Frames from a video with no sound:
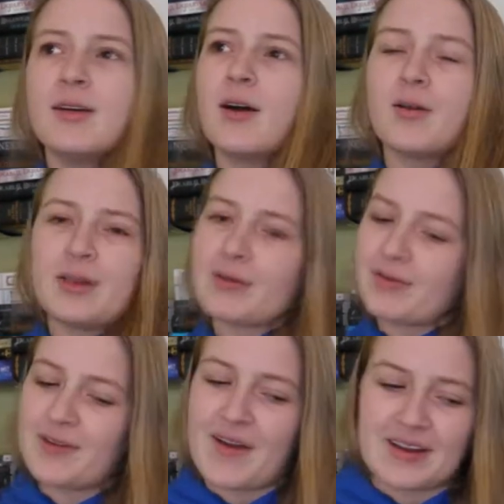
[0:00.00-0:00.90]
only
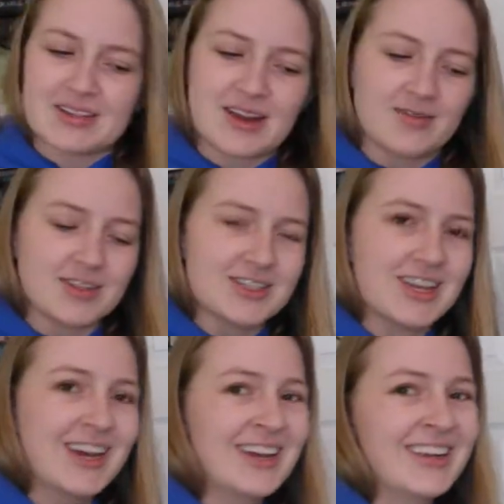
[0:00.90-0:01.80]
reviewed fantasy novels.
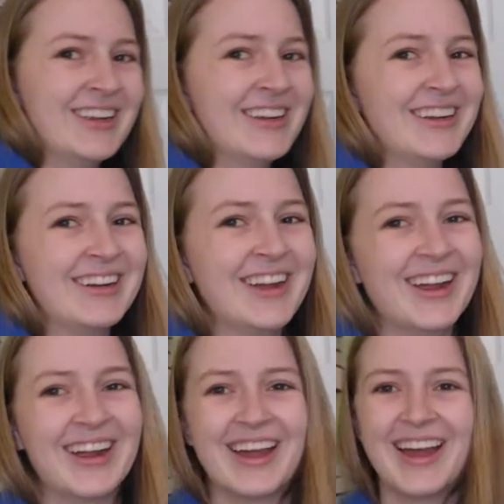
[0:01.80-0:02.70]

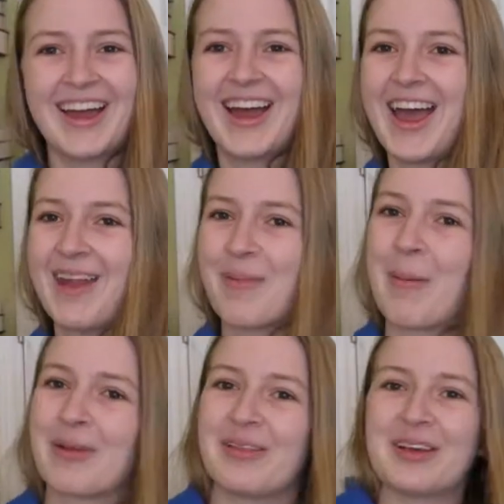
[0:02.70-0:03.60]
And I'm
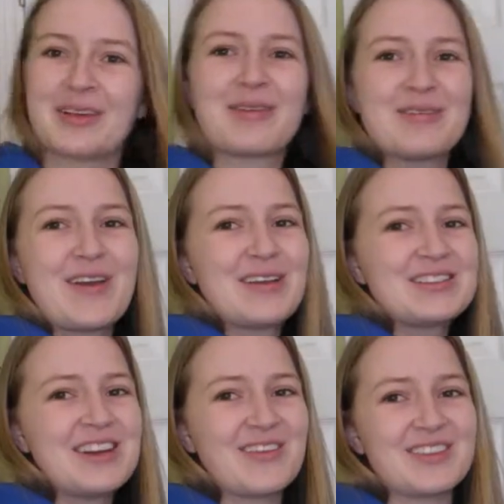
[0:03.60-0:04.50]
probably only going to read
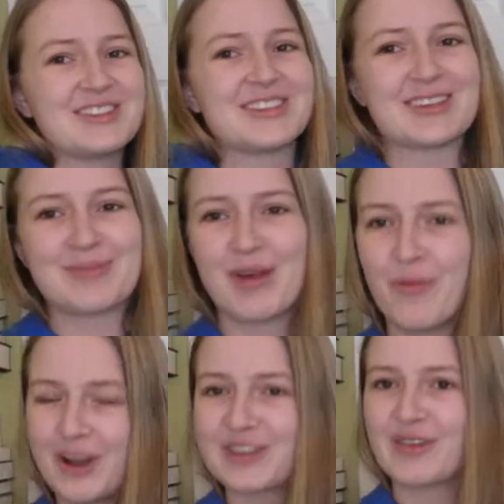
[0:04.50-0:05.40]
fantasy novels, except I
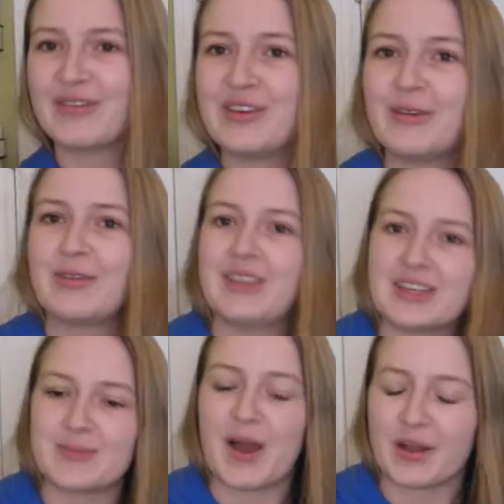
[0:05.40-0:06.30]
want to review
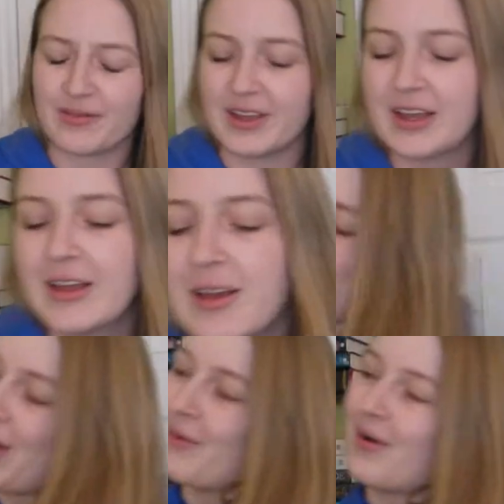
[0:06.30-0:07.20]
this biography.
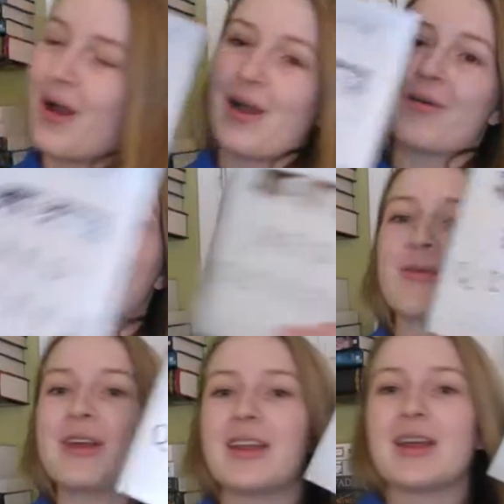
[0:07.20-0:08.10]
Red
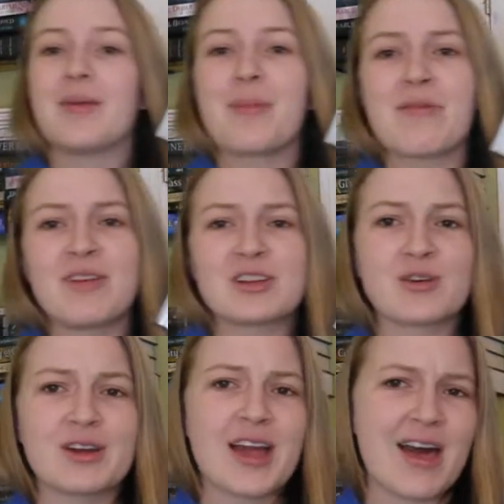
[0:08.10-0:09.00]
Queen by
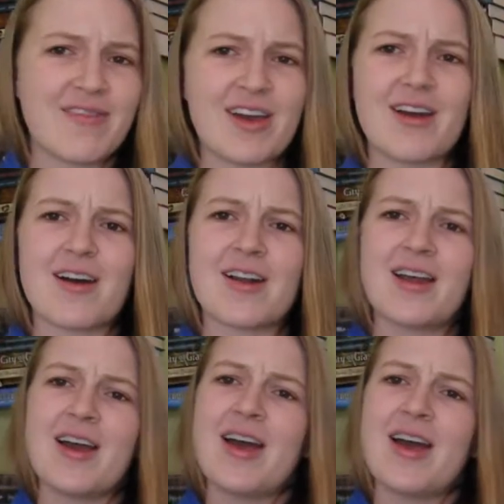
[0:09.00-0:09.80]
Victoria Aveyard,